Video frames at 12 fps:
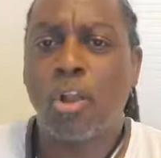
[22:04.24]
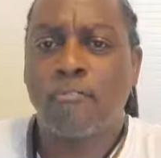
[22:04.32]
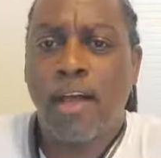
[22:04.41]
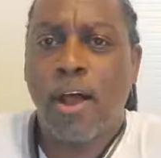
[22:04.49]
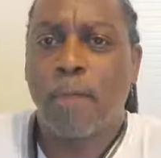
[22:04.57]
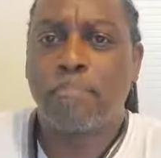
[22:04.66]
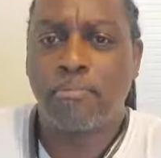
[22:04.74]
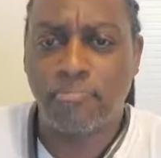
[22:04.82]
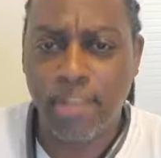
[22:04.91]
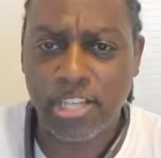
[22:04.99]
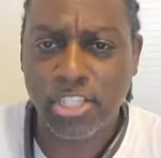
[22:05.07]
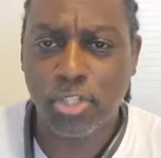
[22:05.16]
of our
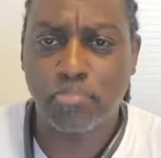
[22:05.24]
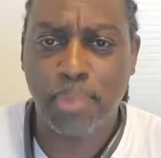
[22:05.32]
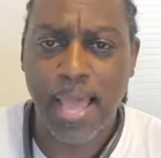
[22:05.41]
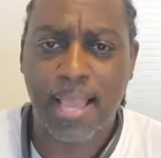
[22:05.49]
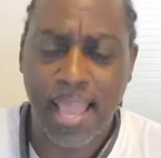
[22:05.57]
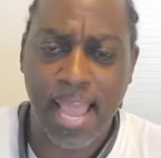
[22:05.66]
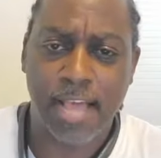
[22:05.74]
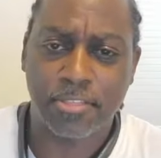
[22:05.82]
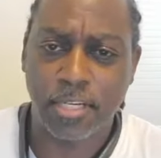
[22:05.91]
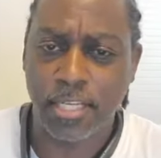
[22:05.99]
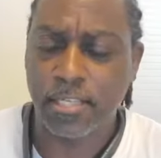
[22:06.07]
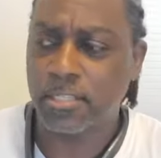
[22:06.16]
professional black
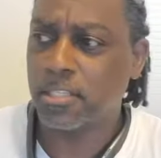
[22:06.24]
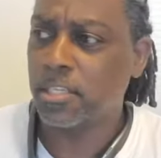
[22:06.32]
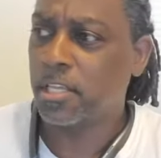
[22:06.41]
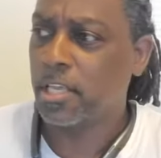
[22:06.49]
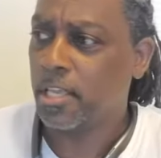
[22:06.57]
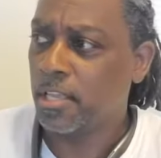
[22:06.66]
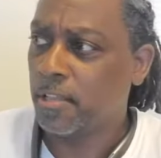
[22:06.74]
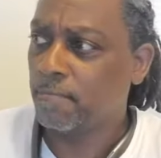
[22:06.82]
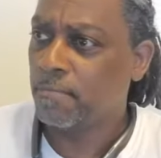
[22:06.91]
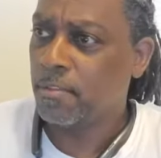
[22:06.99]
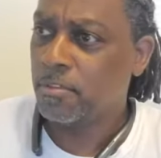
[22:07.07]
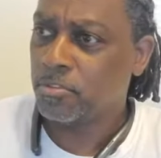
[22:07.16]
athletes,
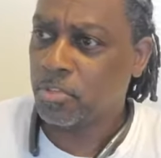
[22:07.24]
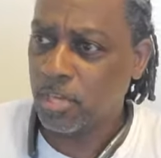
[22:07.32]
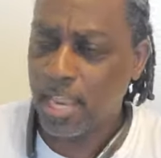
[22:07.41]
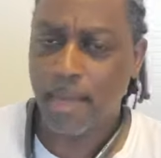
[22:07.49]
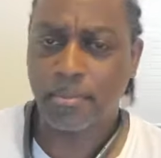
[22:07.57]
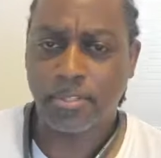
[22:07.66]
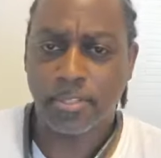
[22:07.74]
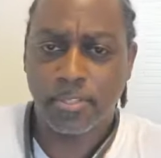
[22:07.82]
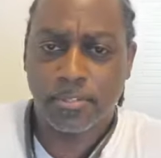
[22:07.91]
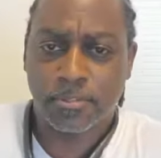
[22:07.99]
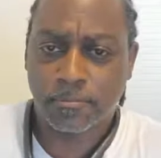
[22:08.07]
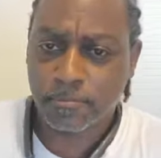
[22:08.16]

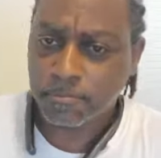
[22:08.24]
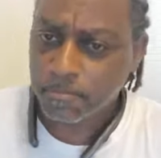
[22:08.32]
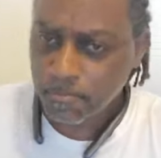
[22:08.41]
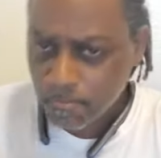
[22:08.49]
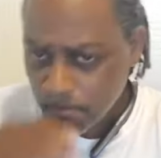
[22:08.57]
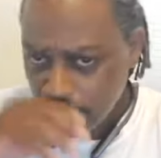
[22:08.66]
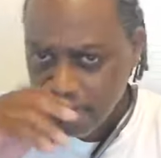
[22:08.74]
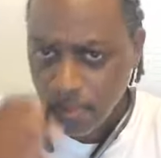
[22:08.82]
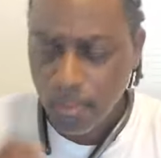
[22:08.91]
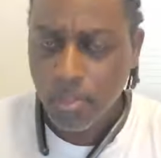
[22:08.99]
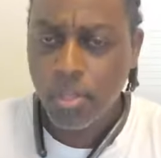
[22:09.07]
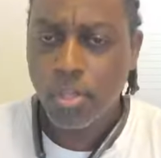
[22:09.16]
celebrities.
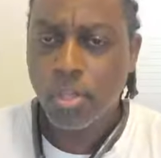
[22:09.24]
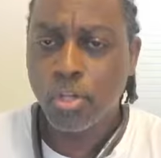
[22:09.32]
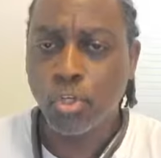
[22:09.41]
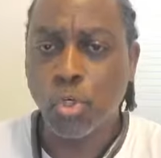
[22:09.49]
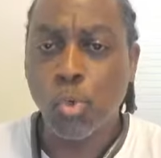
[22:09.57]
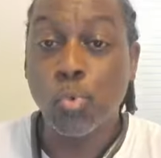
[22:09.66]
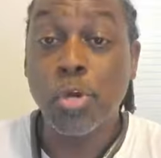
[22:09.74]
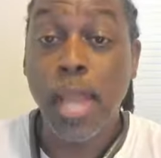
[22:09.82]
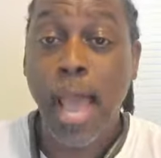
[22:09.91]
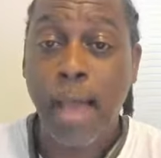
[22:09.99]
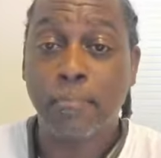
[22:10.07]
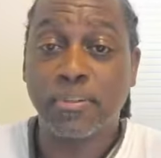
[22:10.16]
Do
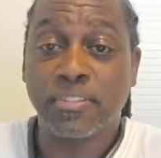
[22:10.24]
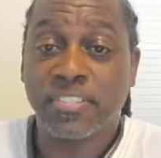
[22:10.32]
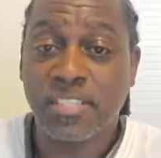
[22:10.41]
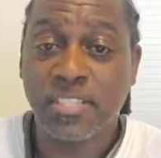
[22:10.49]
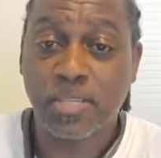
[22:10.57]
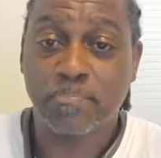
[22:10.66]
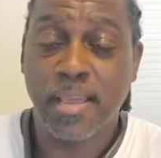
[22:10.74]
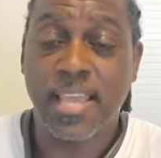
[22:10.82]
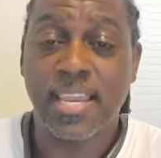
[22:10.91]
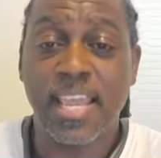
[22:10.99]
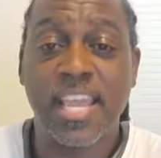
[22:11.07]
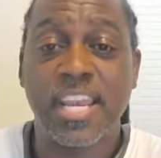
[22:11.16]
not
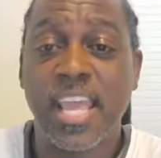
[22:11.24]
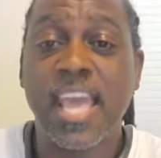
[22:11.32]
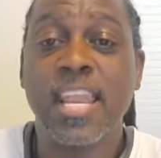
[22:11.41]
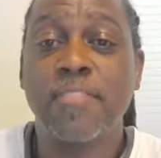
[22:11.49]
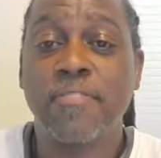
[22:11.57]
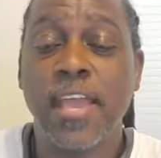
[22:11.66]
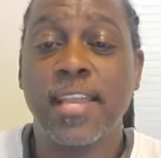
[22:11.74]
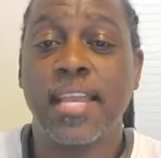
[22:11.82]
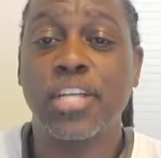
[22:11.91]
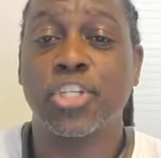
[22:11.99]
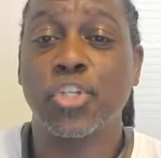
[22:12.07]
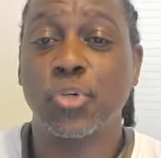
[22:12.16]
participate in anything
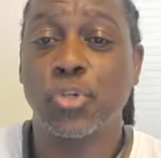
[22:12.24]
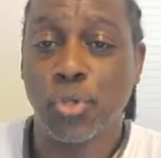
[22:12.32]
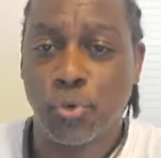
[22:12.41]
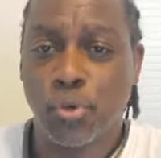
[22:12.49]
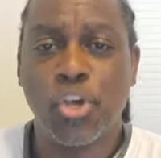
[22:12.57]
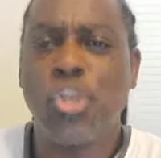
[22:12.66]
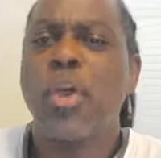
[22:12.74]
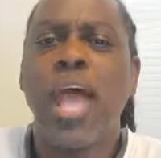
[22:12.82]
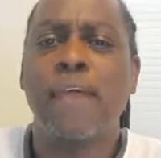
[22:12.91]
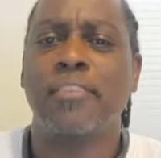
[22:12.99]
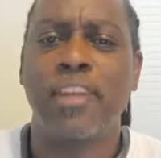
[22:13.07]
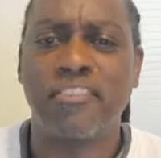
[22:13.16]
that you do. You
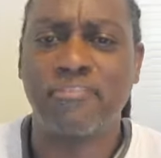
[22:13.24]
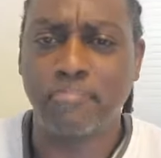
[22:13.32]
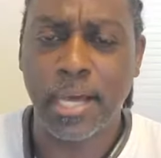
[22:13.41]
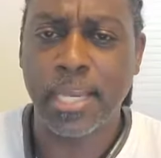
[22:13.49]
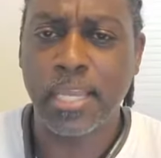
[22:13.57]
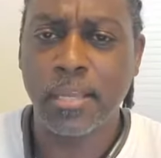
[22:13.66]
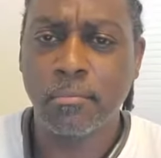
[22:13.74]
have enough money.